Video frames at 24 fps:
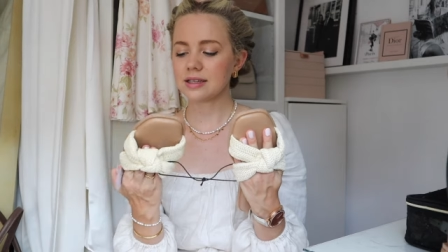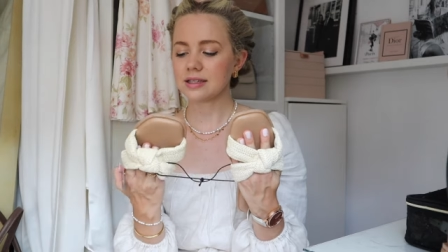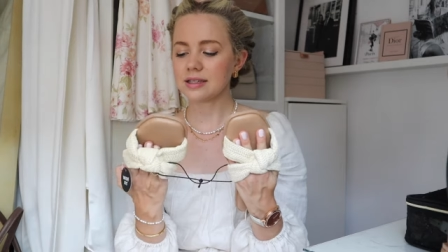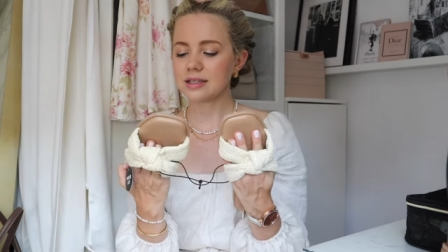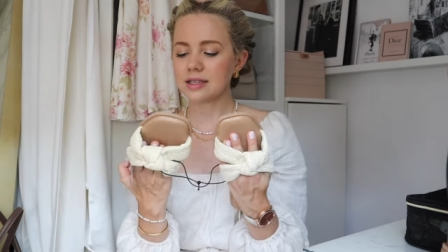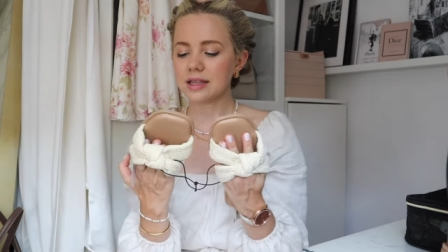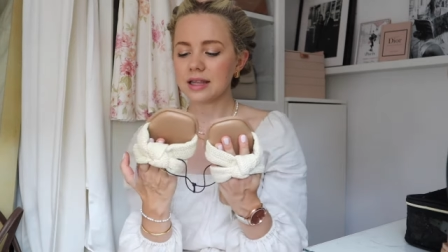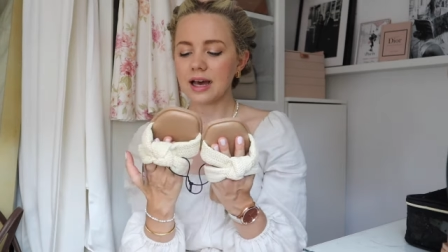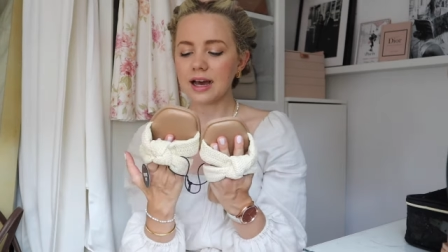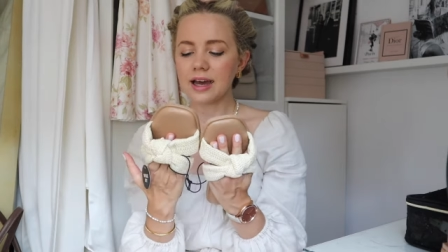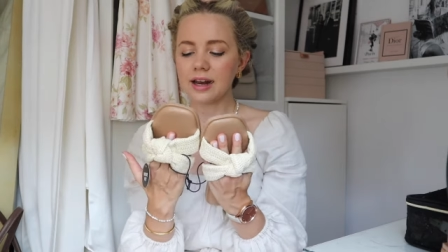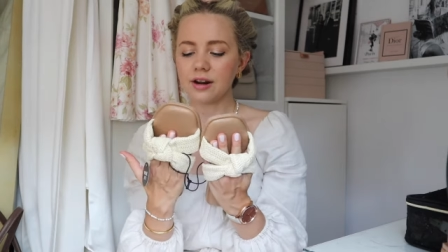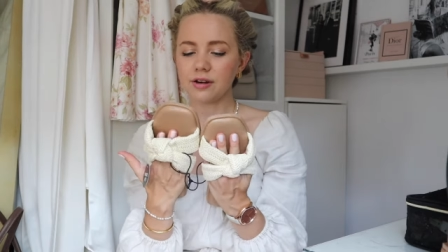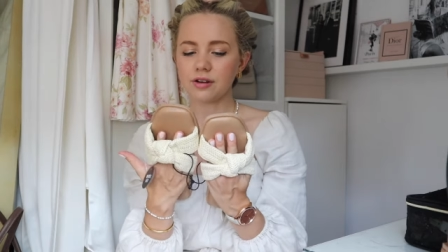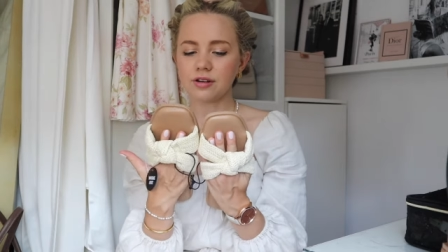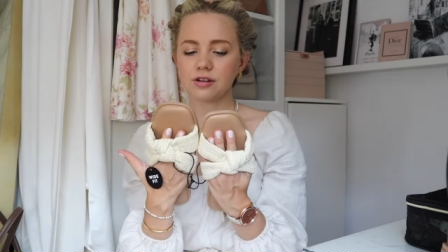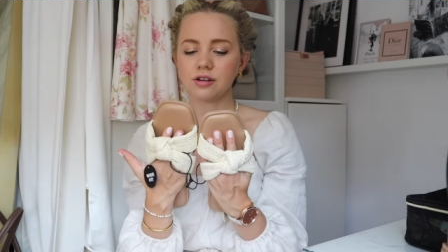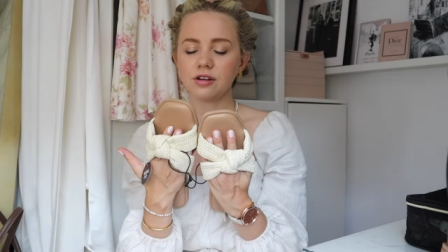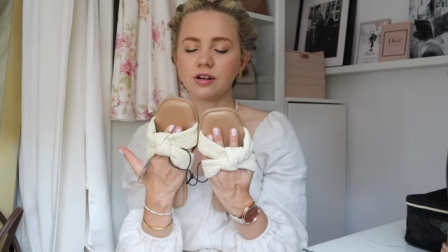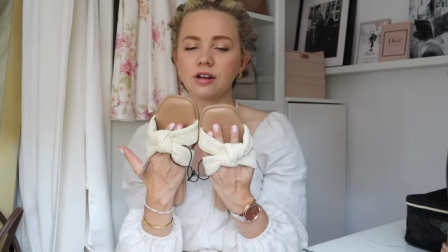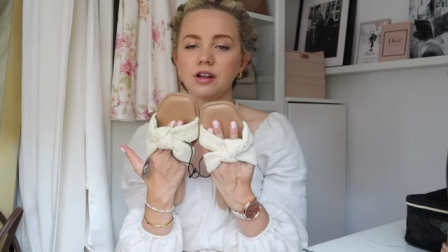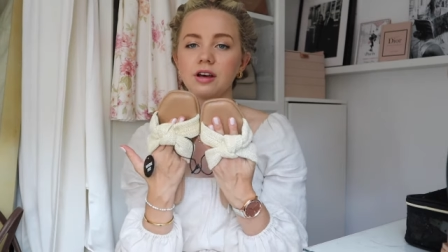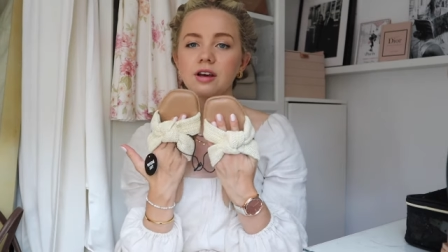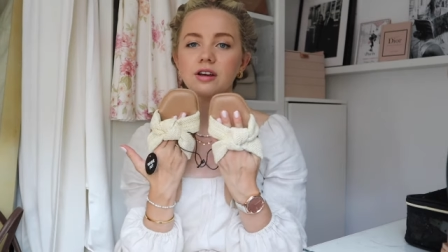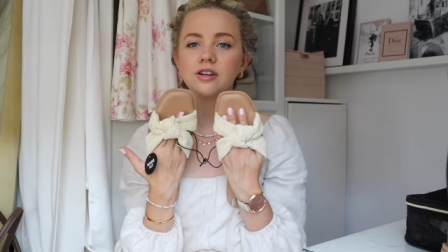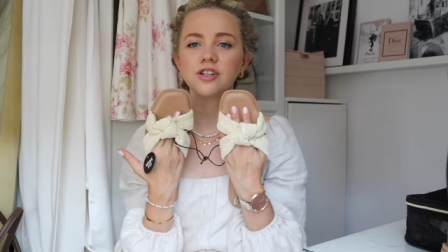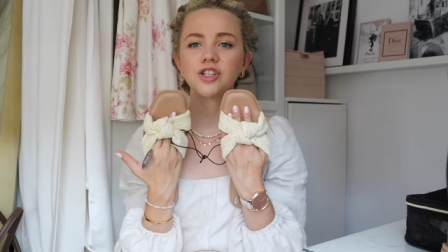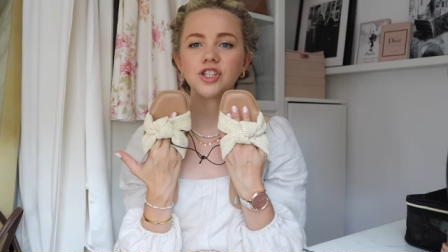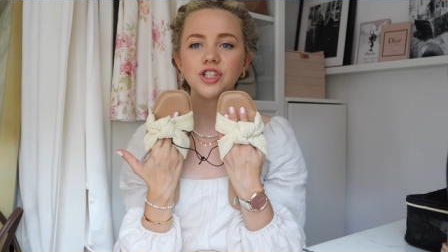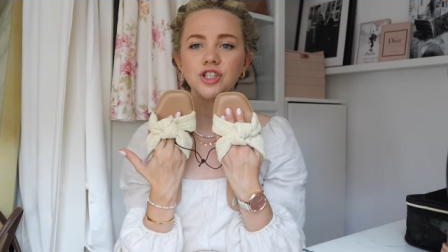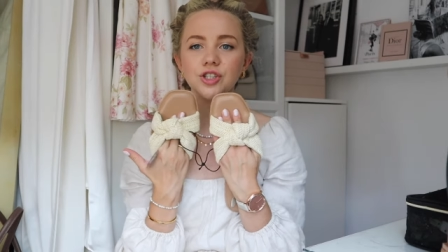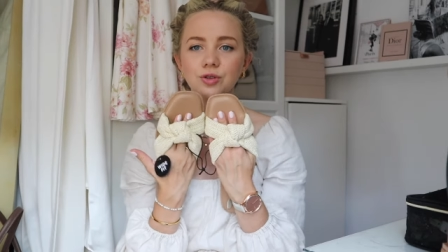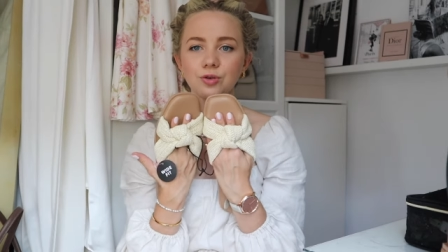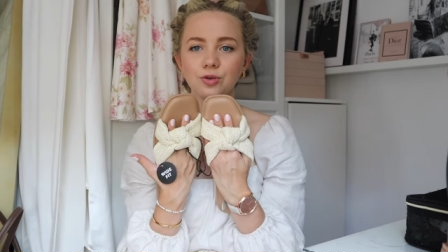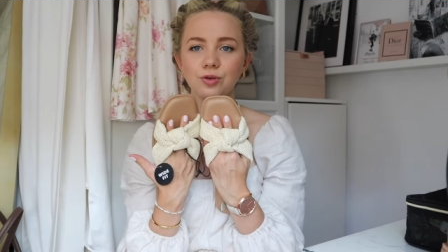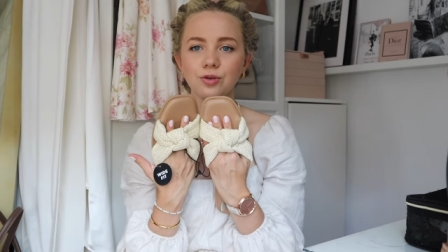slide-on
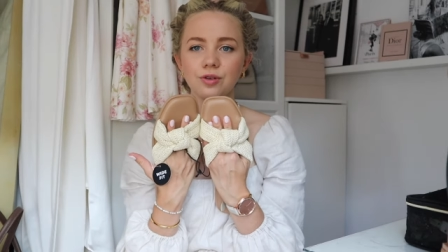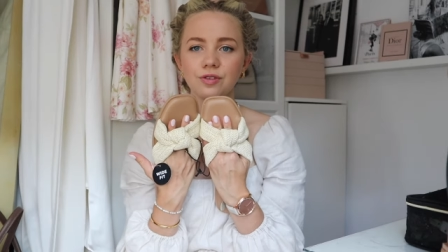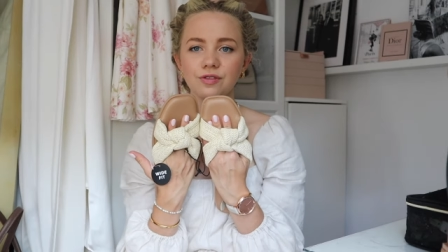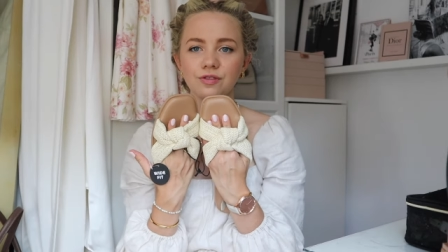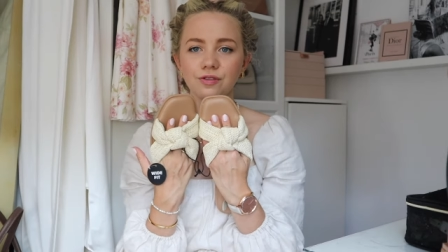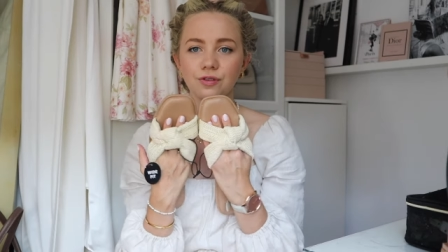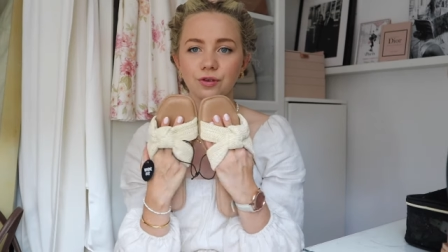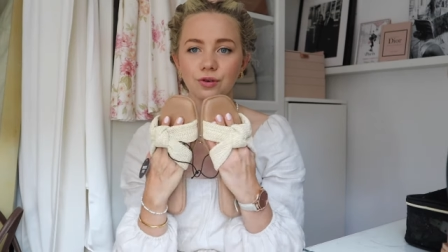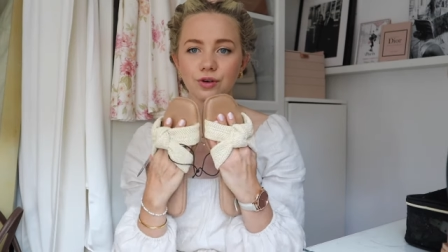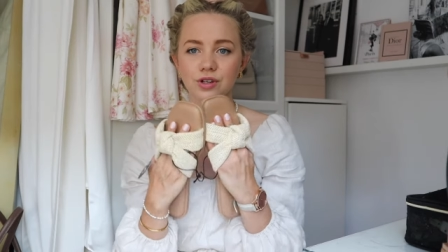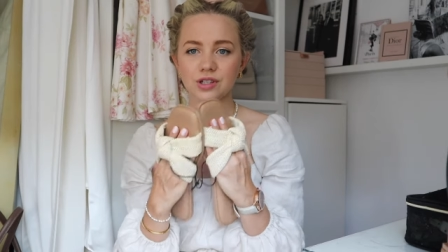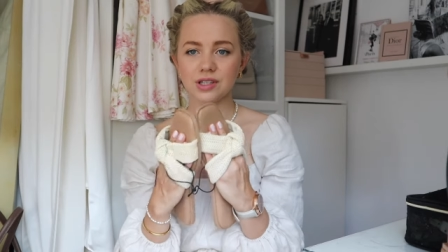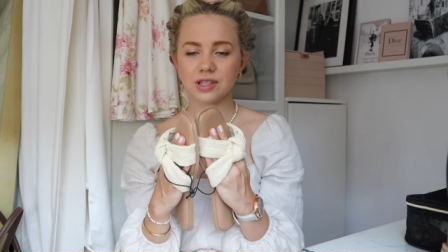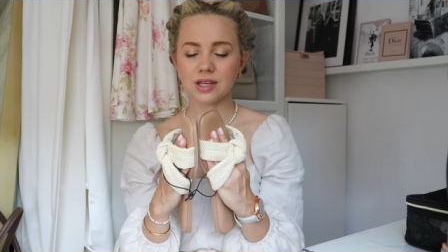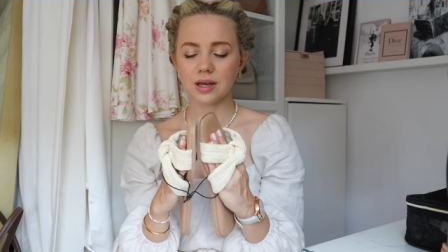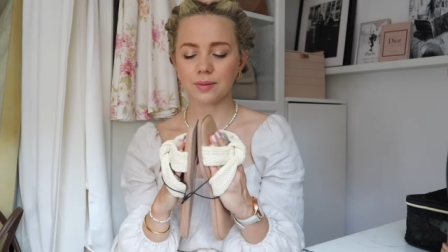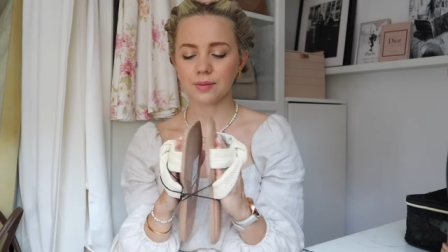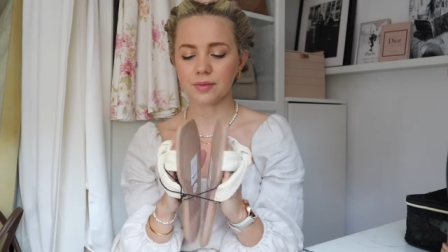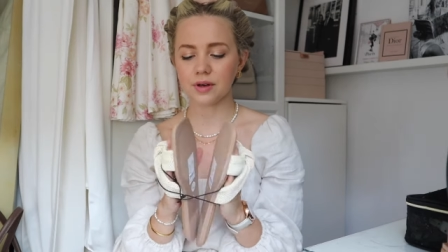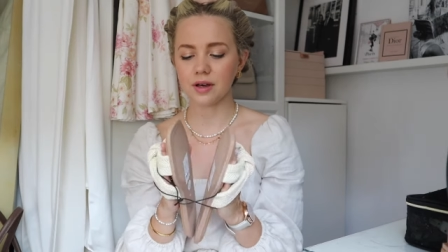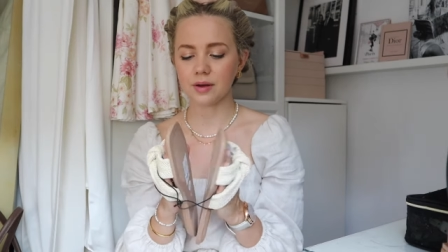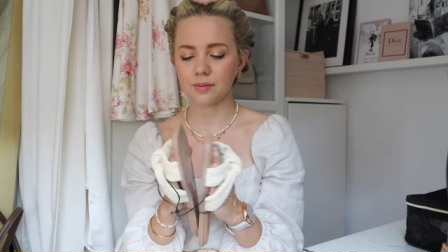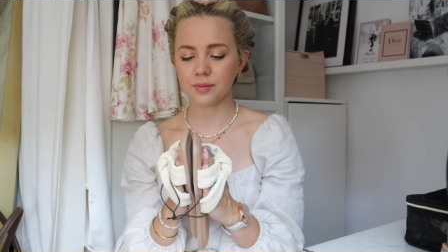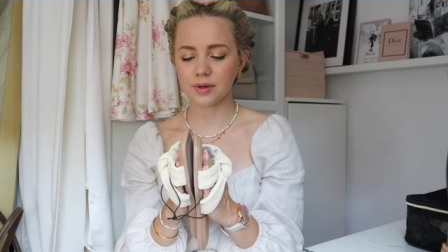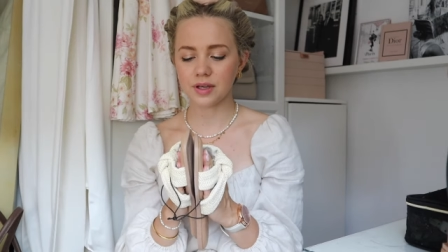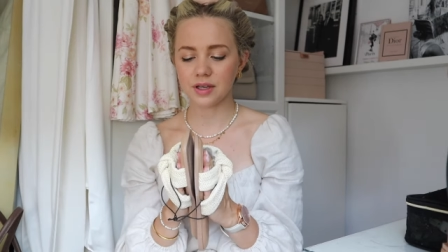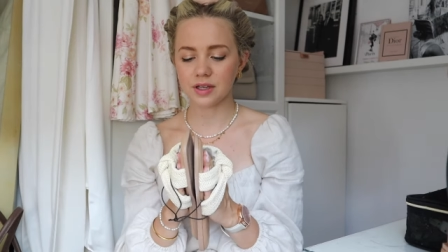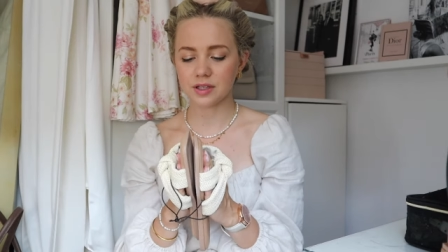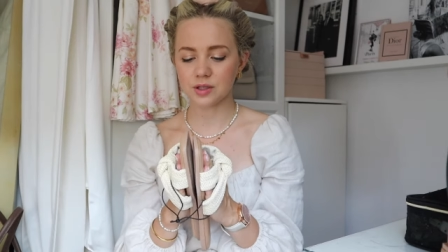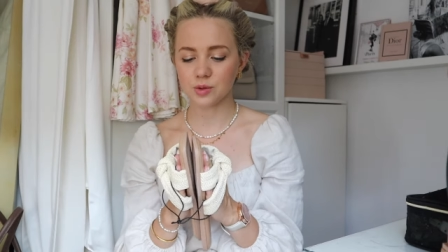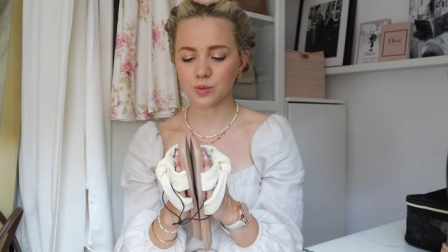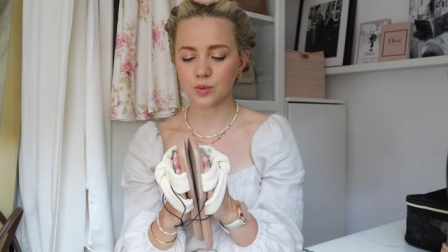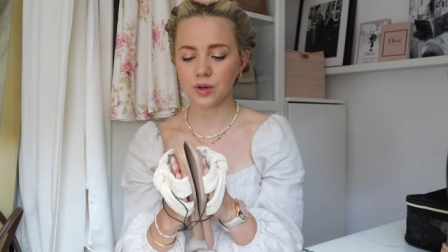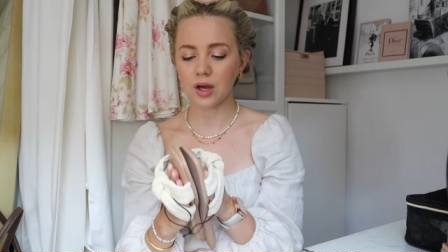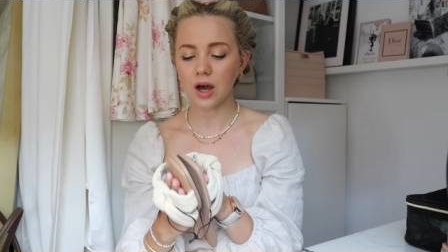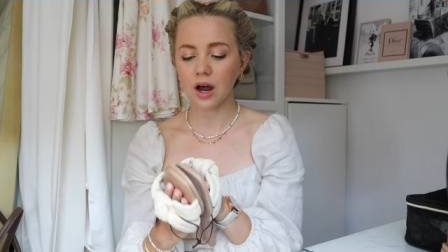shoe for summer
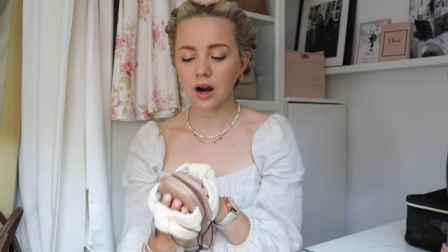because we